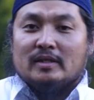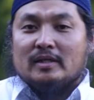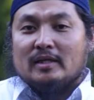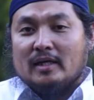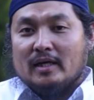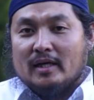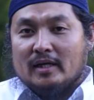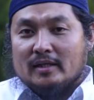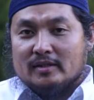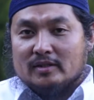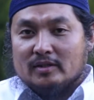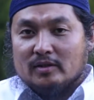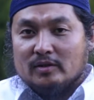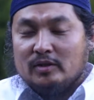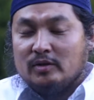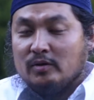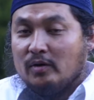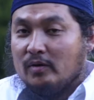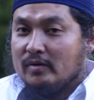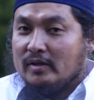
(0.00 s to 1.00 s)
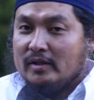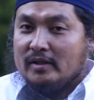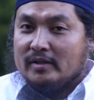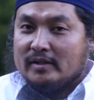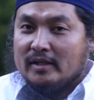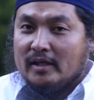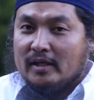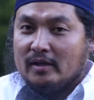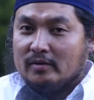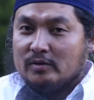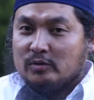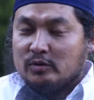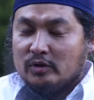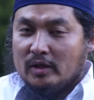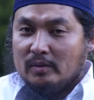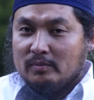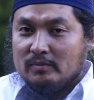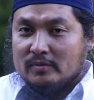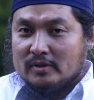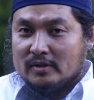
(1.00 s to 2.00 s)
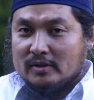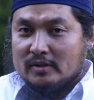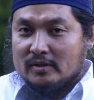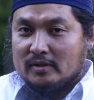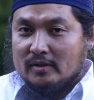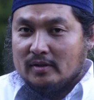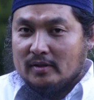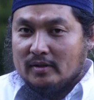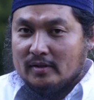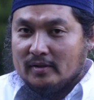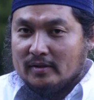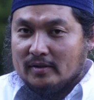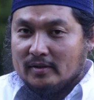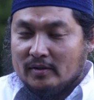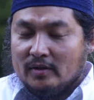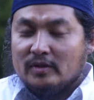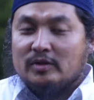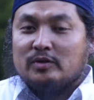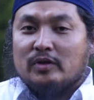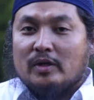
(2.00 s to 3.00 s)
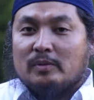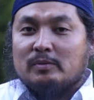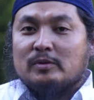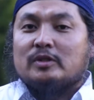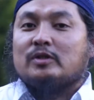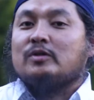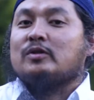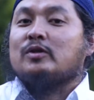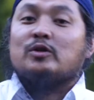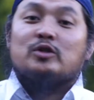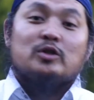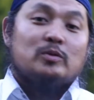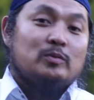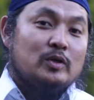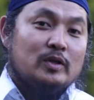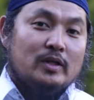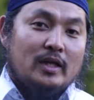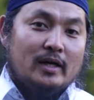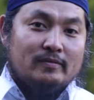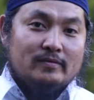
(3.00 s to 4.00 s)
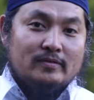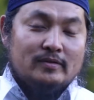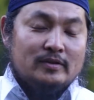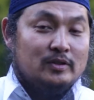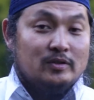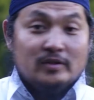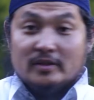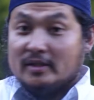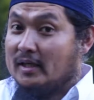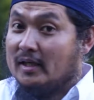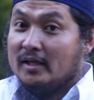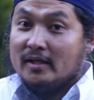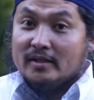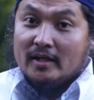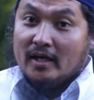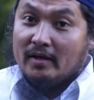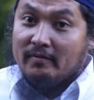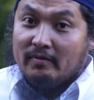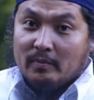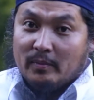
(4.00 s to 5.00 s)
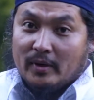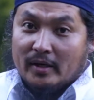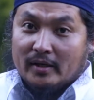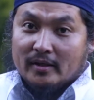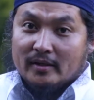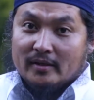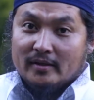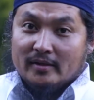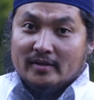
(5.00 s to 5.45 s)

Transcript: And so you only tell dreams, good dreams, to those whom you love. You don't tell it to everybody.